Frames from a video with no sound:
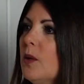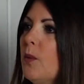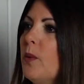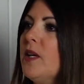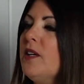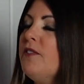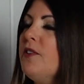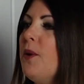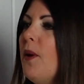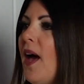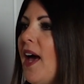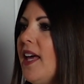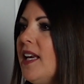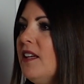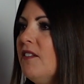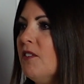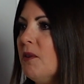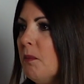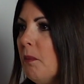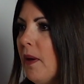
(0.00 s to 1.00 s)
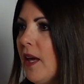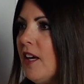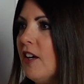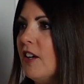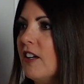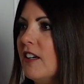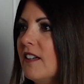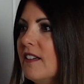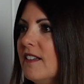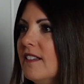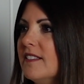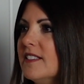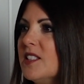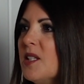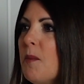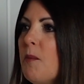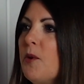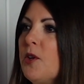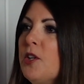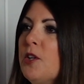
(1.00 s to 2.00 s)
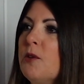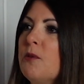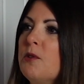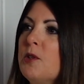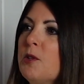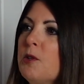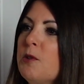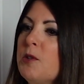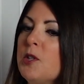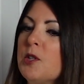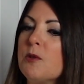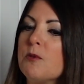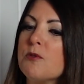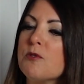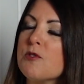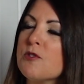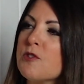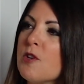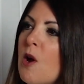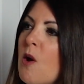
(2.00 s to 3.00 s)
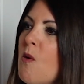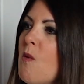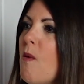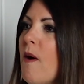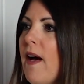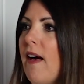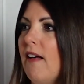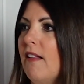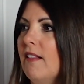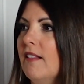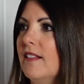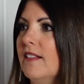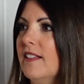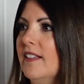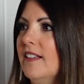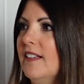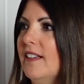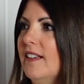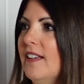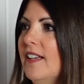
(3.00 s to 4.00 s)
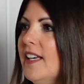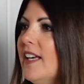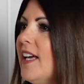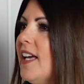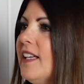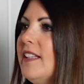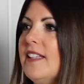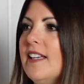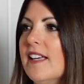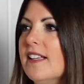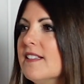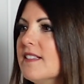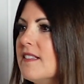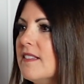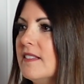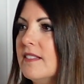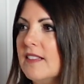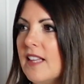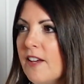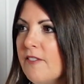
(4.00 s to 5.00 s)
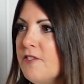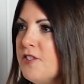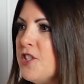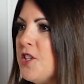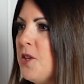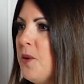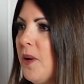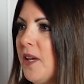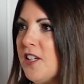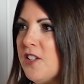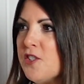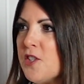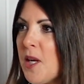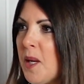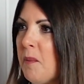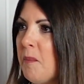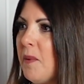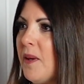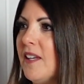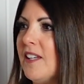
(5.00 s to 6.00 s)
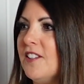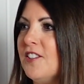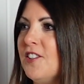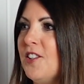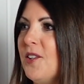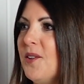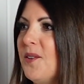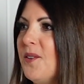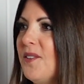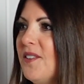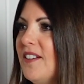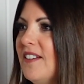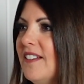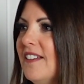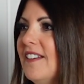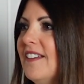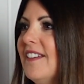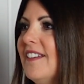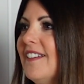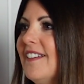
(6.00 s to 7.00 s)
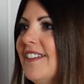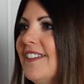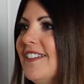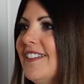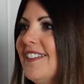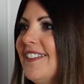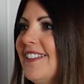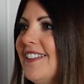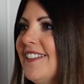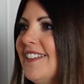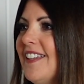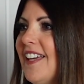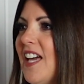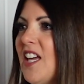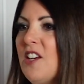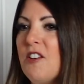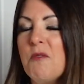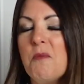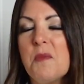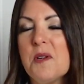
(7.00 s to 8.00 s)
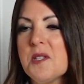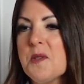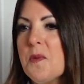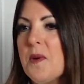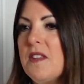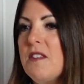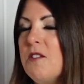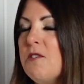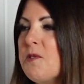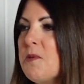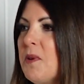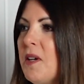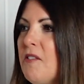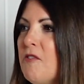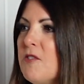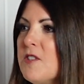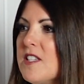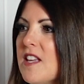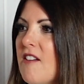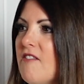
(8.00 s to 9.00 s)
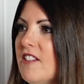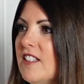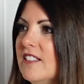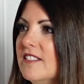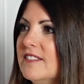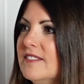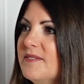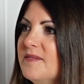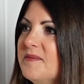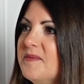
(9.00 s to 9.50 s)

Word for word: What if you had even better? Someone who knew you so well and yet loved you and championed you mm-hmm. and was with you 24 7.